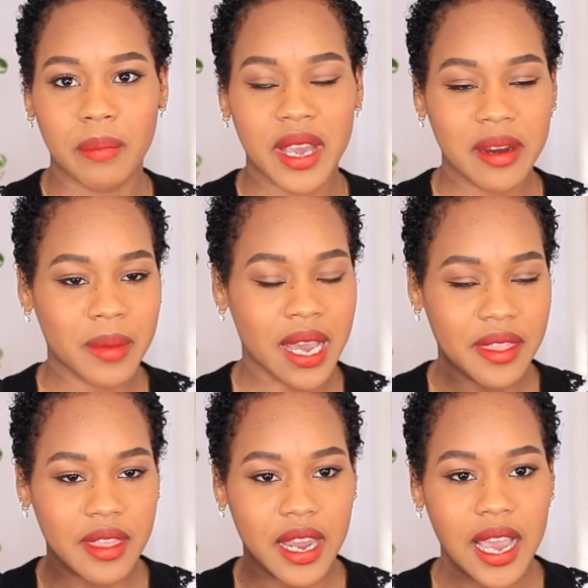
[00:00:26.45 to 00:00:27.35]
bear in
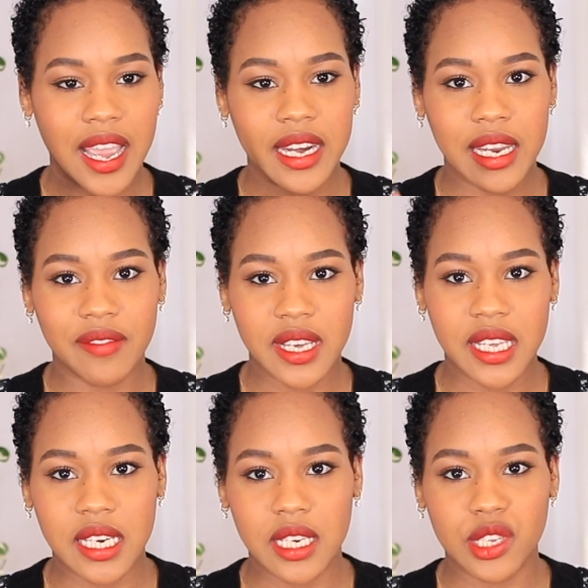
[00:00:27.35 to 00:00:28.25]
mind that I live
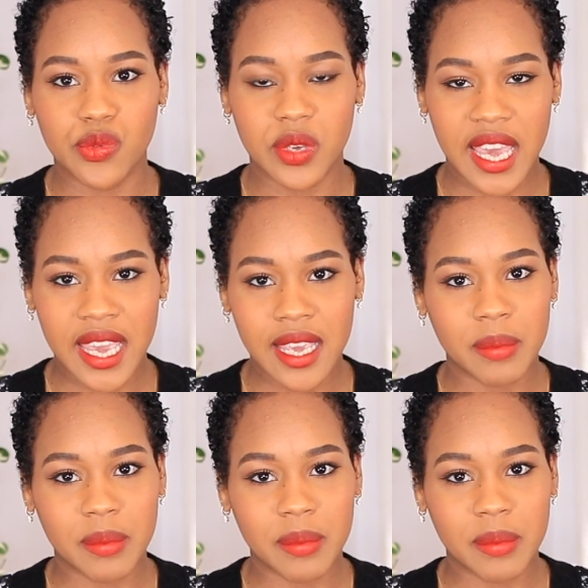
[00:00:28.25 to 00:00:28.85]
in the UK,